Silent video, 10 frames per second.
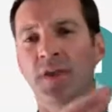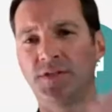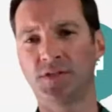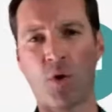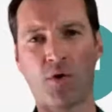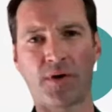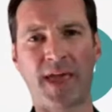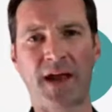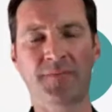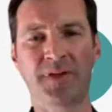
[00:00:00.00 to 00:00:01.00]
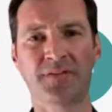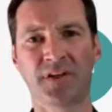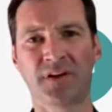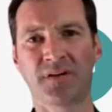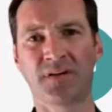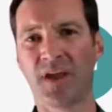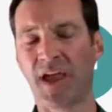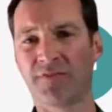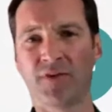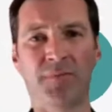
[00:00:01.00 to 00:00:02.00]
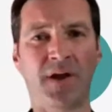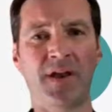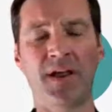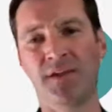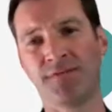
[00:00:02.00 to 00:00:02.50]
These cohort academies that are every Monday,